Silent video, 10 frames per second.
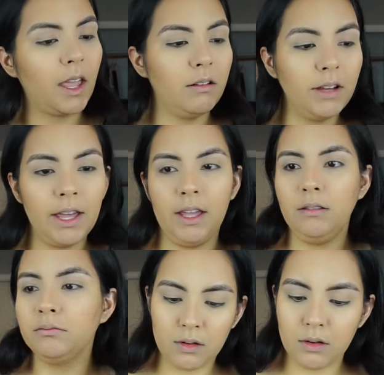
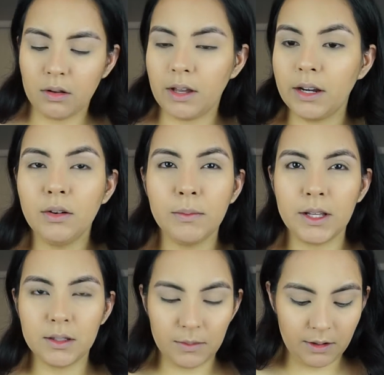okay, kind of
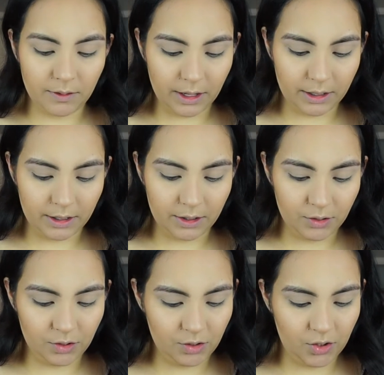reminds me of like
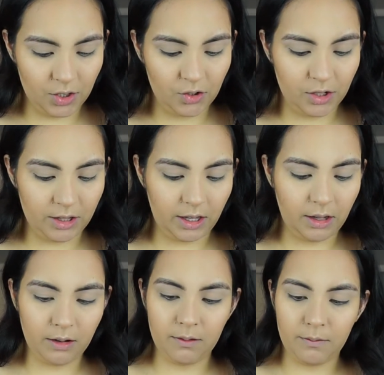a Gingerly
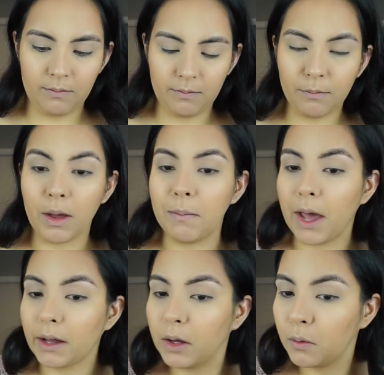by
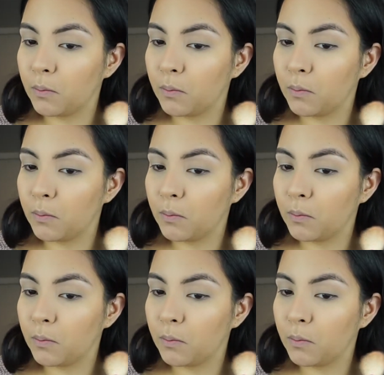MAC.